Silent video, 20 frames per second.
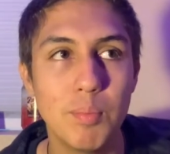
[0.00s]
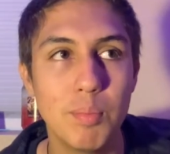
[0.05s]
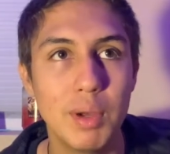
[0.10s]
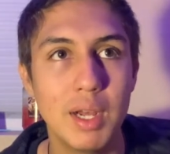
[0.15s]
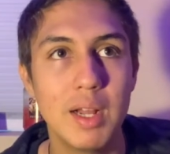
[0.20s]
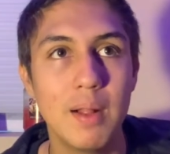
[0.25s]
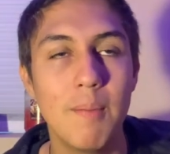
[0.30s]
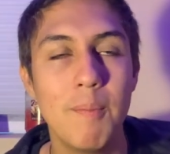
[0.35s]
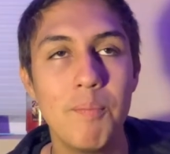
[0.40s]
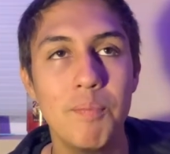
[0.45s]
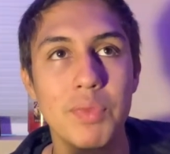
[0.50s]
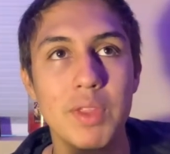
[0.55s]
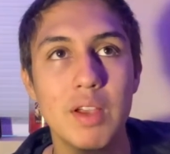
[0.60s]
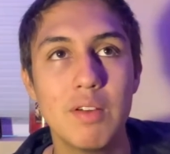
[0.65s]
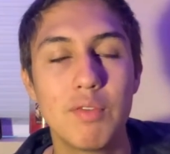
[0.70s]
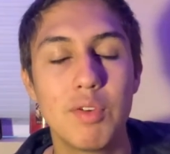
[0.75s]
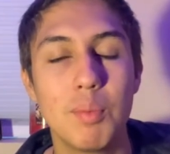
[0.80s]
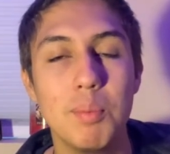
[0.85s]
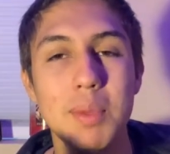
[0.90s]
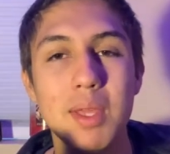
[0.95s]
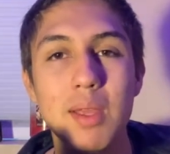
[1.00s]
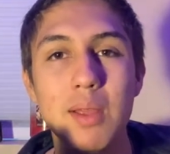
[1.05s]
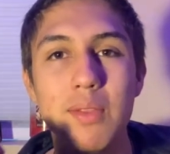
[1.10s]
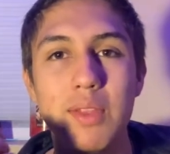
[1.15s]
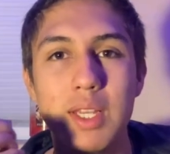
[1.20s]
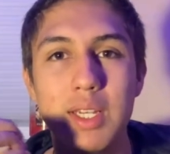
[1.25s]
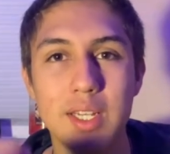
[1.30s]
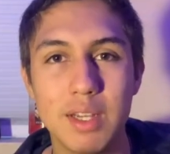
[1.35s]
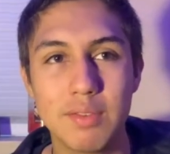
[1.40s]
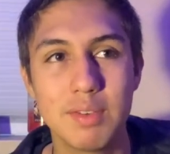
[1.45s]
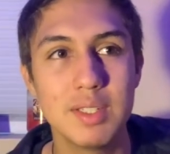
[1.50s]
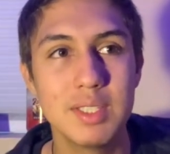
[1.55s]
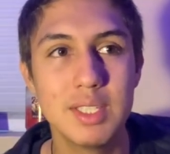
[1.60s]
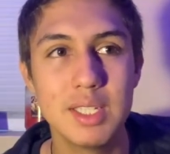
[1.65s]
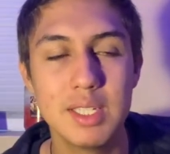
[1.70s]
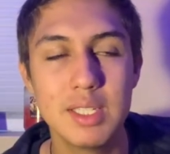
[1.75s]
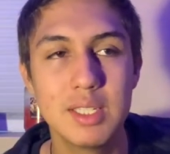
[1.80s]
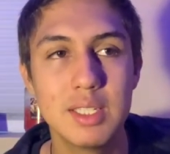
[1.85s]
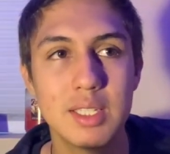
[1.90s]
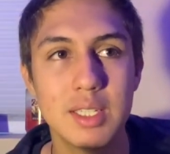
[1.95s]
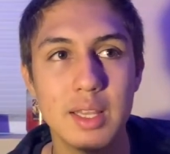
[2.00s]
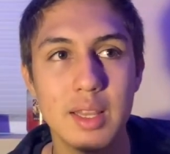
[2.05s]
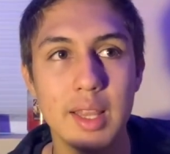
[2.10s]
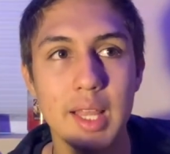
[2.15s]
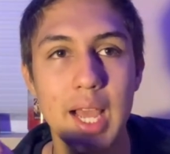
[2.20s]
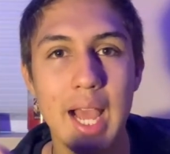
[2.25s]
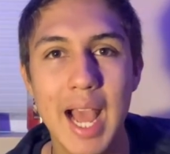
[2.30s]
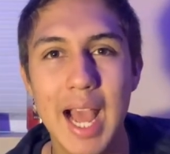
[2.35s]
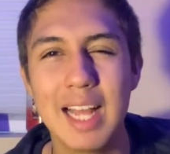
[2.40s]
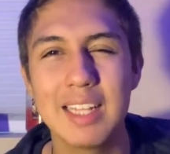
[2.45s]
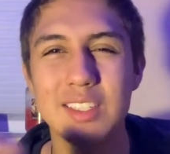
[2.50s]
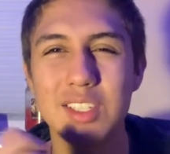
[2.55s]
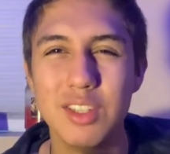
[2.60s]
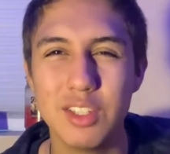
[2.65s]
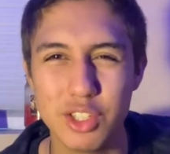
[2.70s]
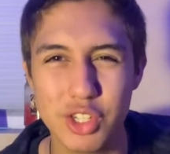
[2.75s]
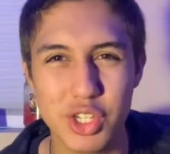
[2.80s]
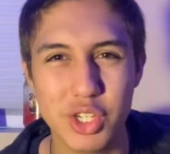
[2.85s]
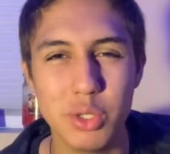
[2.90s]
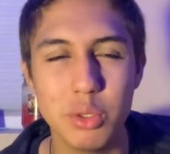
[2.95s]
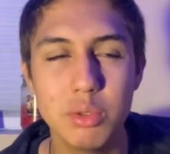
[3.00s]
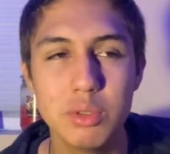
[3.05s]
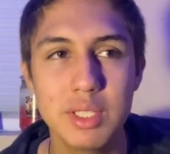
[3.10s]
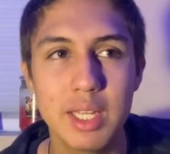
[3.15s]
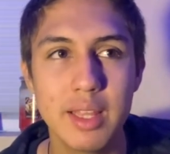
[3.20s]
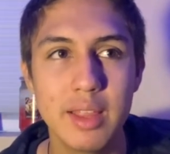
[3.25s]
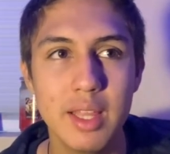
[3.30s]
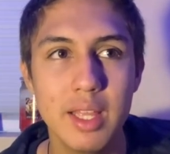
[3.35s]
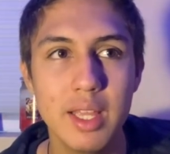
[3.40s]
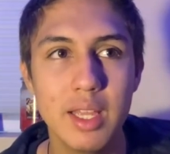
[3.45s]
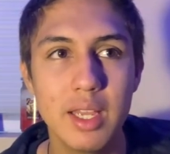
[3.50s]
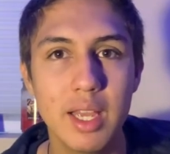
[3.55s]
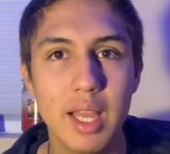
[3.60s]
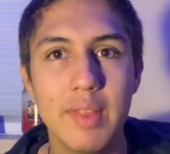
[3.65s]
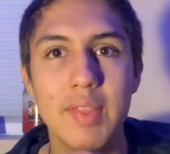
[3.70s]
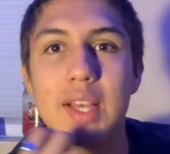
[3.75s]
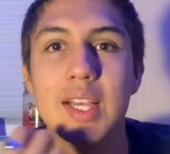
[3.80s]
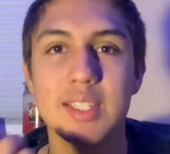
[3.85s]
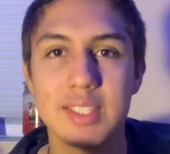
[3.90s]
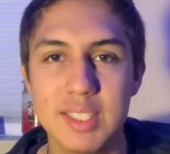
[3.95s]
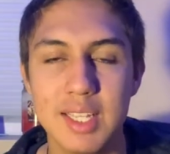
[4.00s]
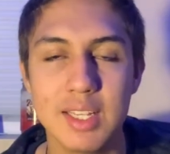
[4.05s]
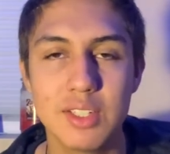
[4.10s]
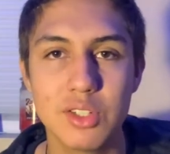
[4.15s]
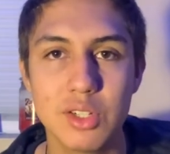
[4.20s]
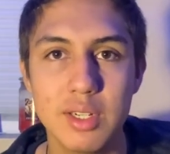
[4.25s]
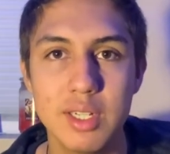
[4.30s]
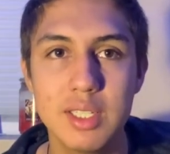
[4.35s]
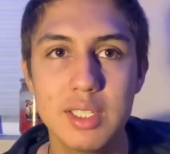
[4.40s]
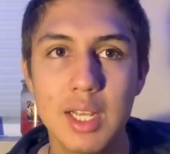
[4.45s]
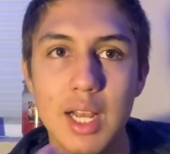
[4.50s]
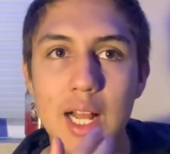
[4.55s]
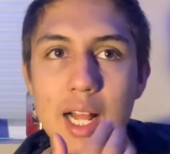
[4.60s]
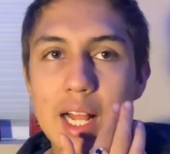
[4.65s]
But for me, the difference is the hats and the shoes, I think, and the accessories.